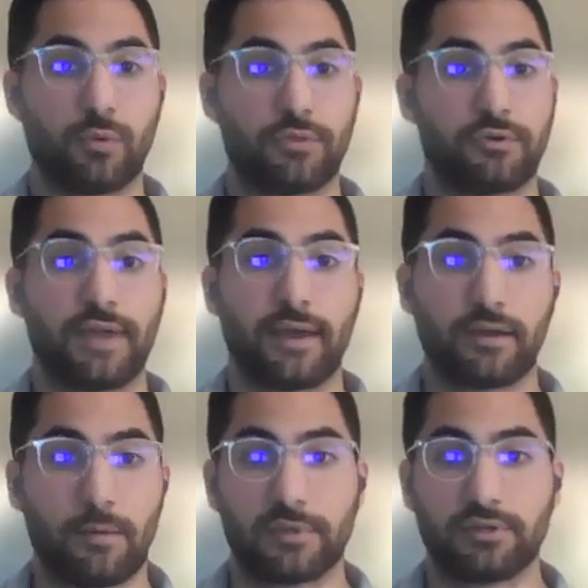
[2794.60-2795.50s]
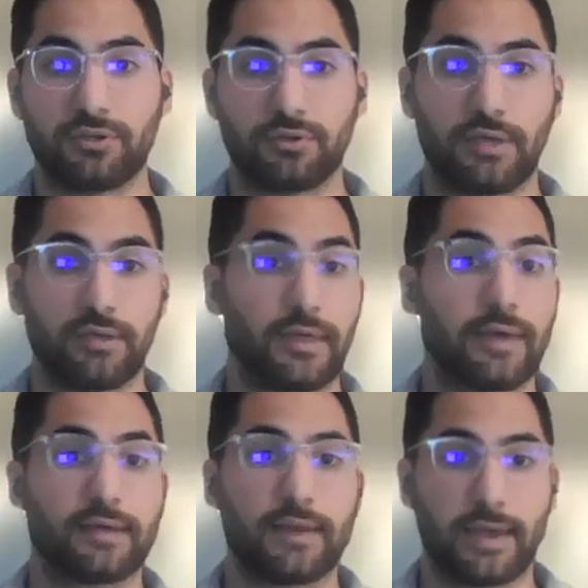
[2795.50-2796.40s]
with their debt coming due, they
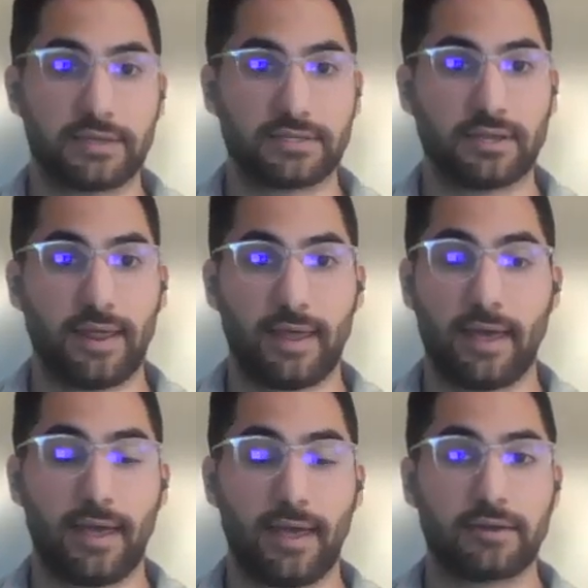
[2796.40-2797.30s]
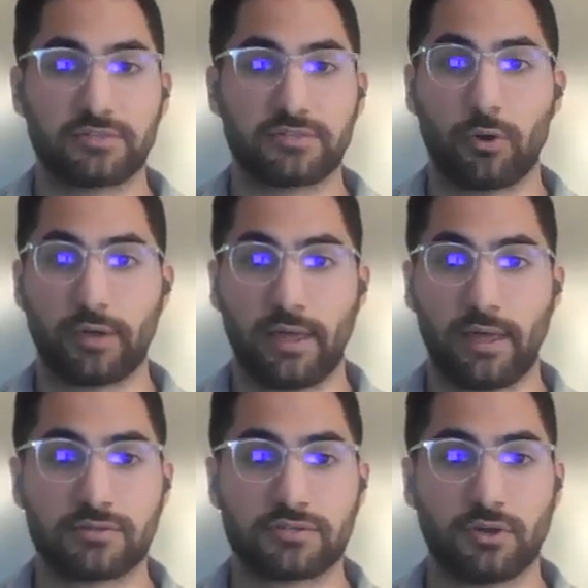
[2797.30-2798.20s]
can exit at a small
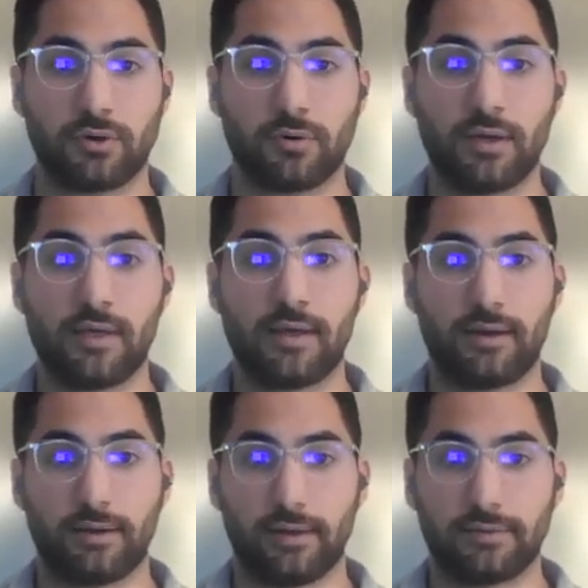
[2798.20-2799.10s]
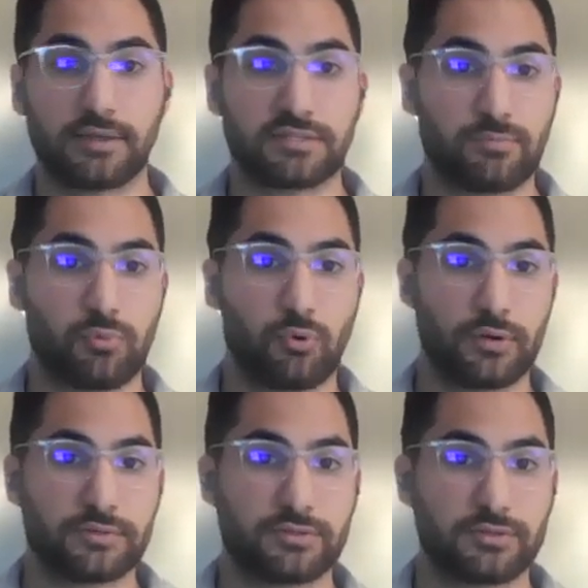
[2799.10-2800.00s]
gain. So I think it's
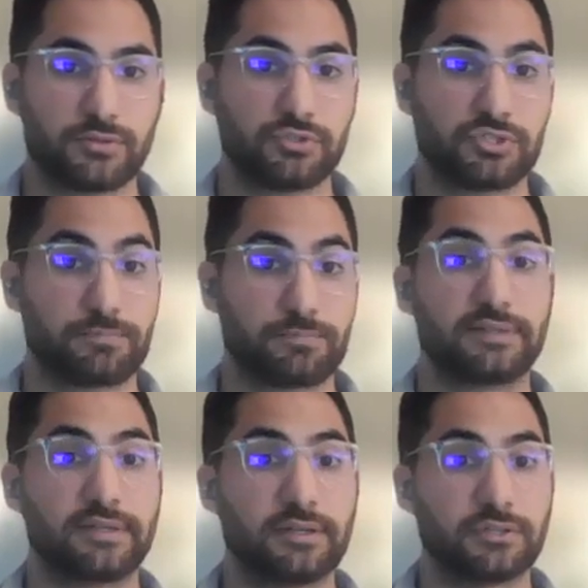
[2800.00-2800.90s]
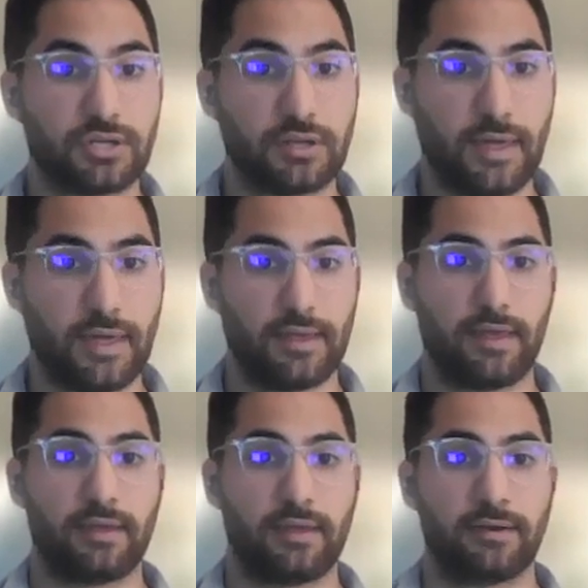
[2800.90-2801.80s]
important to just be diligent
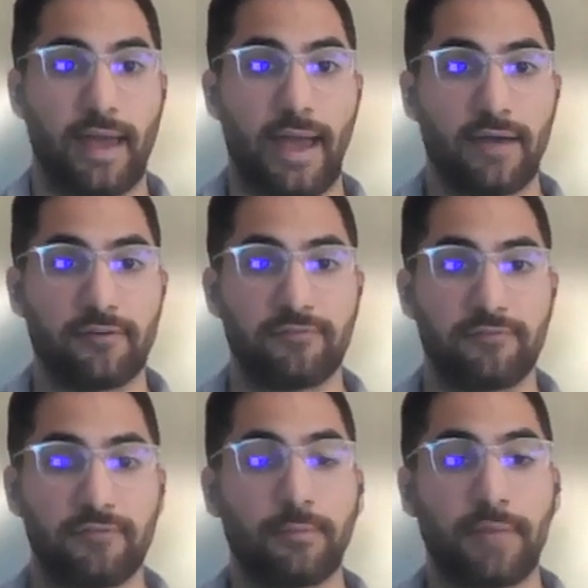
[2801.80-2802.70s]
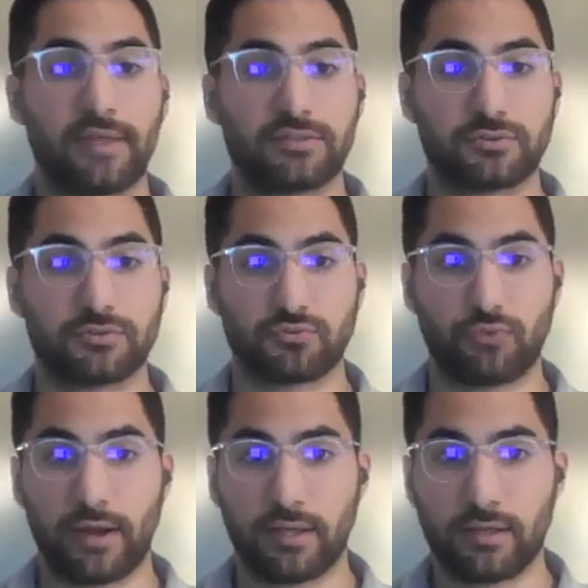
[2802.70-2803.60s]
and have pencils
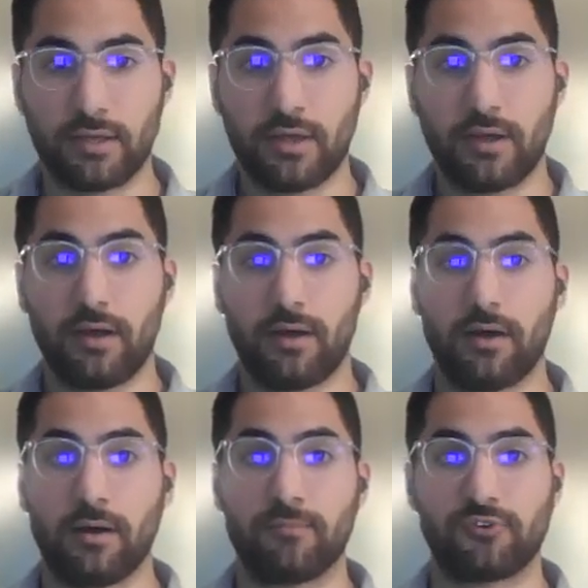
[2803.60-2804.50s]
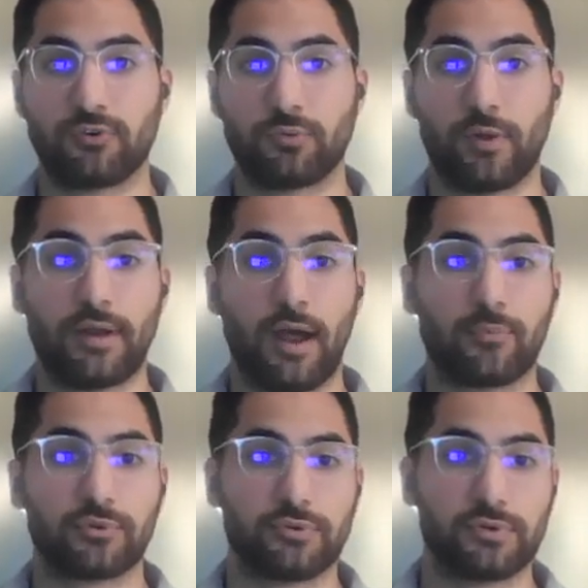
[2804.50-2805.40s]
ready for when
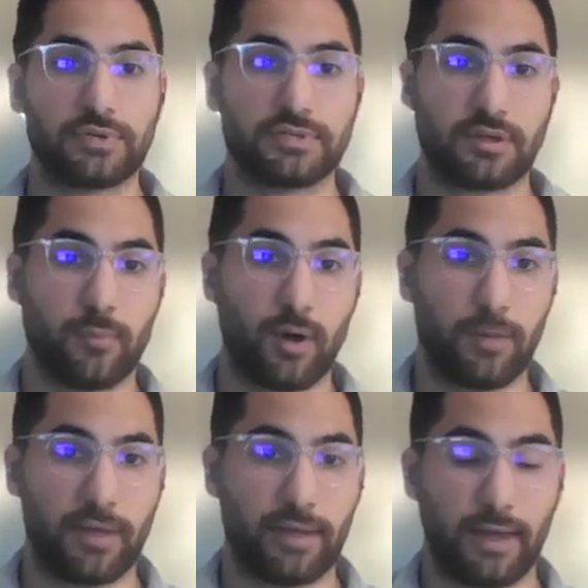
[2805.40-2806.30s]
opportunities come up.